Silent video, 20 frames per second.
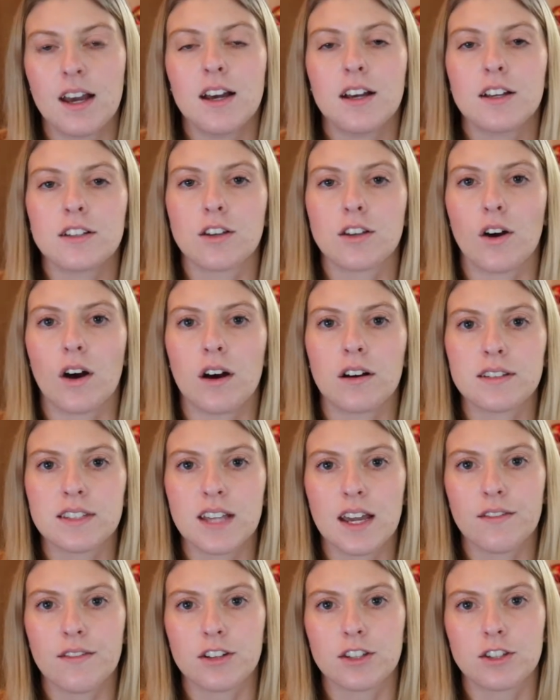So I'll
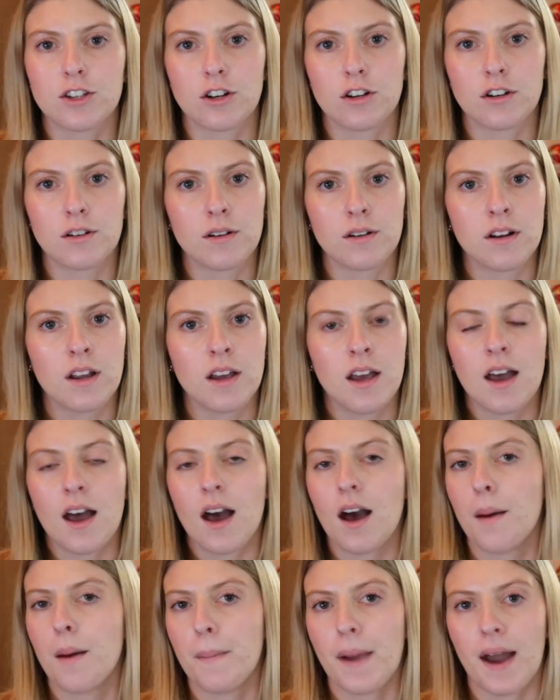save a certain
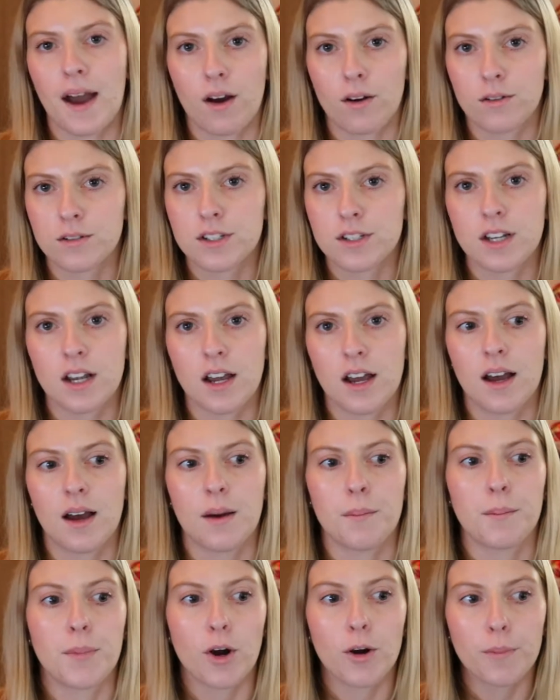amount
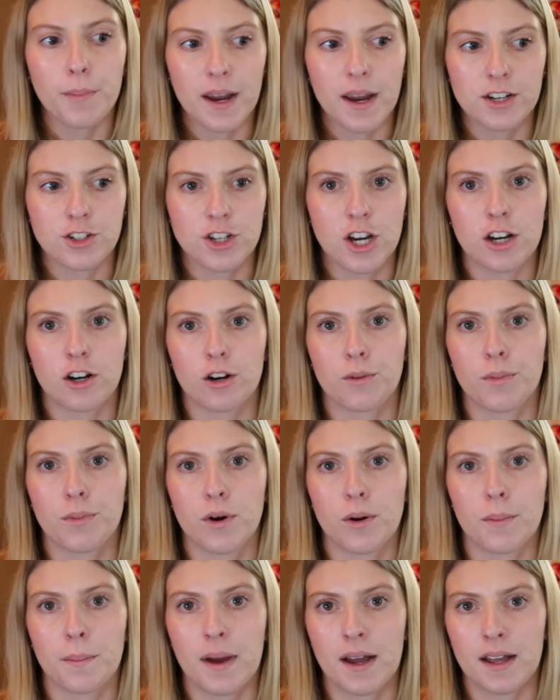per paycheck or
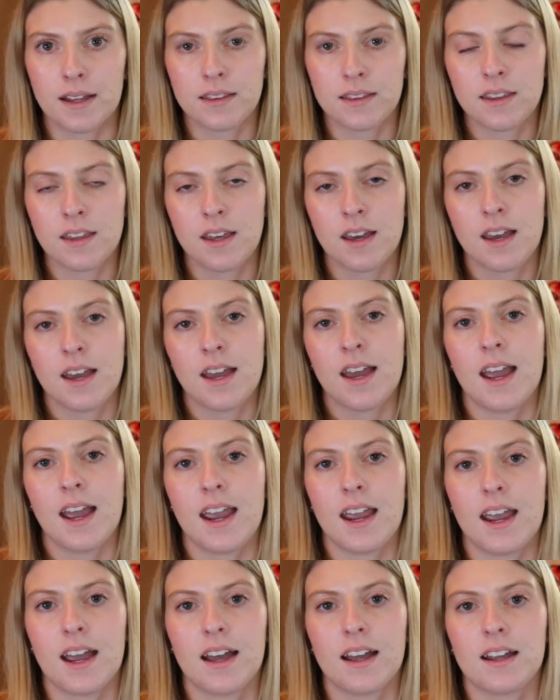per month
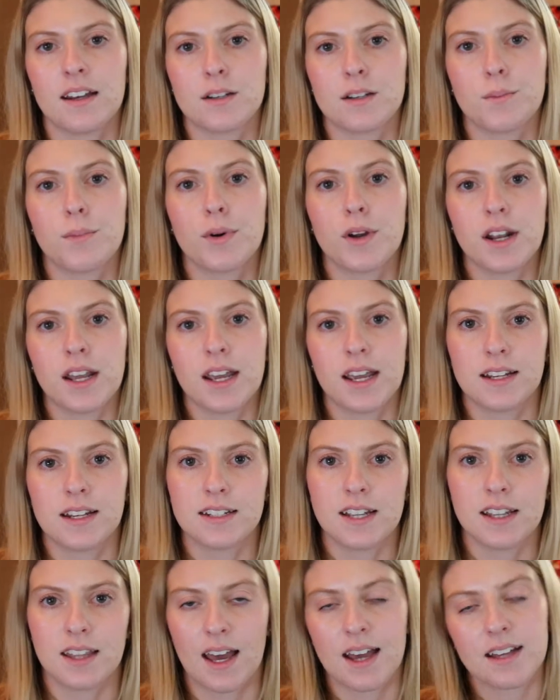and put it
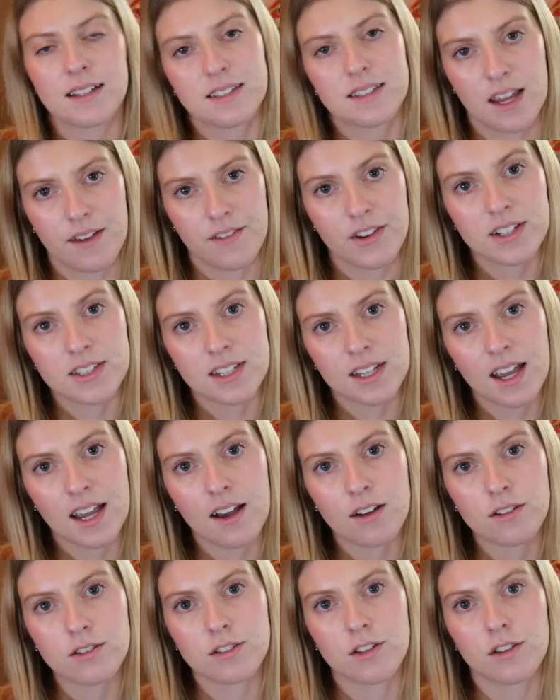into that savings
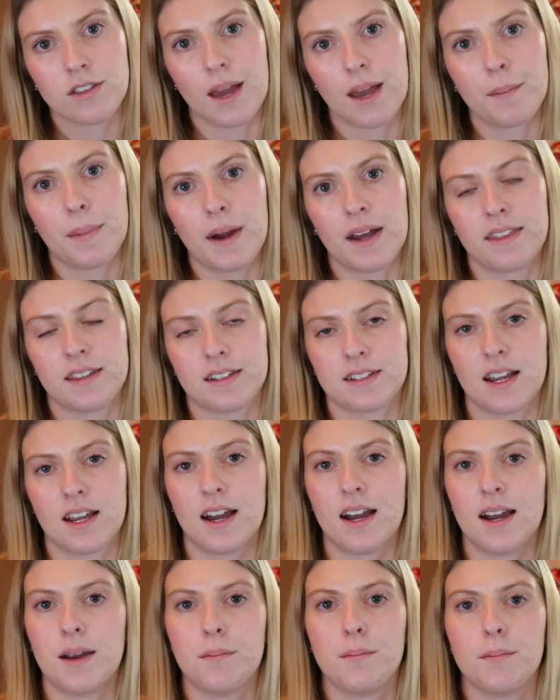account so that by the
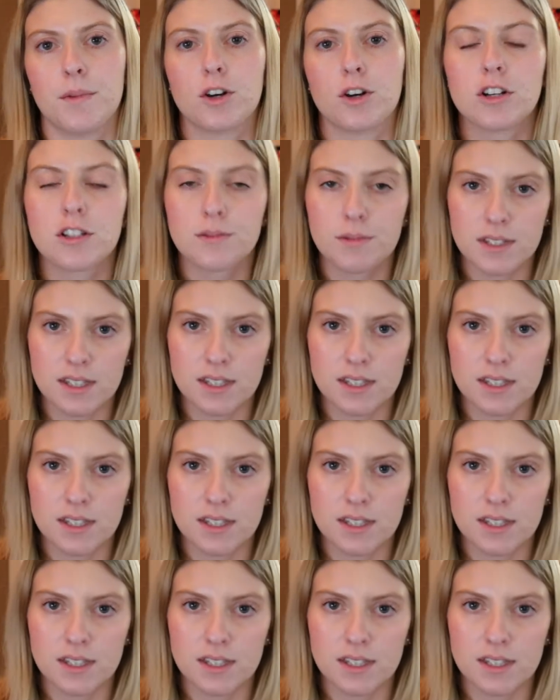time Christmas